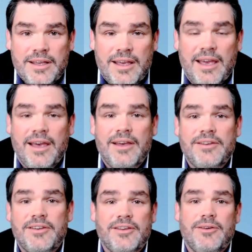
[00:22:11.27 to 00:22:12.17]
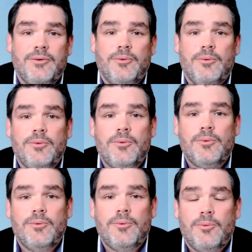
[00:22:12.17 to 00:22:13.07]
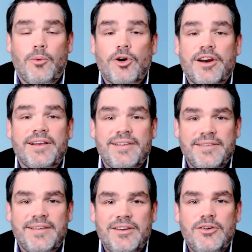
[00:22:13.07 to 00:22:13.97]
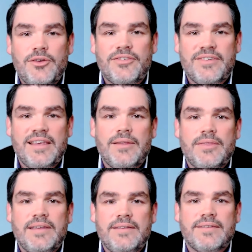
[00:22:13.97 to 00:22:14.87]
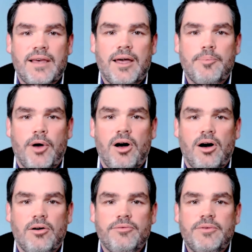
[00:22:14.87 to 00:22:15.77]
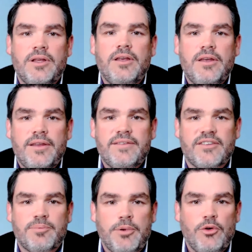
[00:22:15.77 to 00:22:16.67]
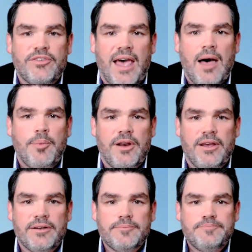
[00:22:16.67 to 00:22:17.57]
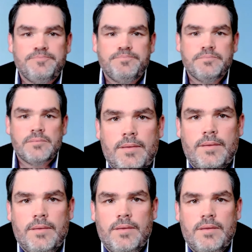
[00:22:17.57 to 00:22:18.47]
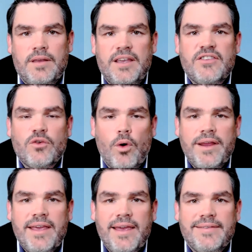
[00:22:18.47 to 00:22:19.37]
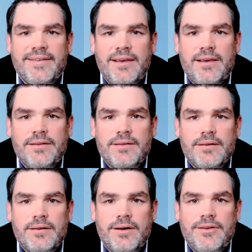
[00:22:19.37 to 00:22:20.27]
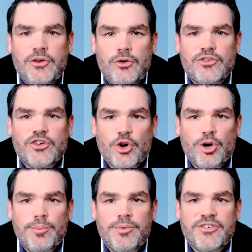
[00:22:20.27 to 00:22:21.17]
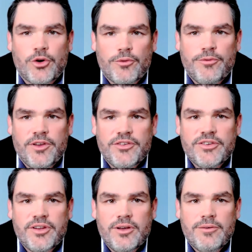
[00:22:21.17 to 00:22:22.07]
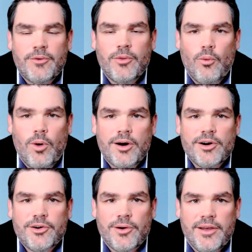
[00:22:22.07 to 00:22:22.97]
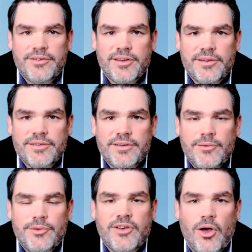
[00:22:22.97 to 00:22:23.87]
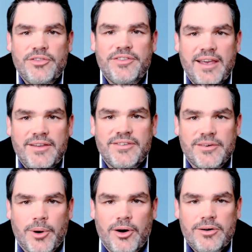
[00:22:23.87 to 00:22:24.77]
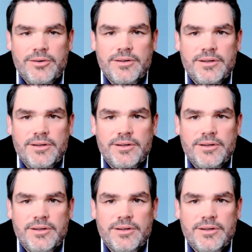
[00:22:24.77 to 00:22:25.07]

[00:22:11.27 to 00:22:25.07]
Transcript: And we're going to continue to see these type of disputes happening. In 2018, a new term surfaced for the water crisis. It was called Day Zero.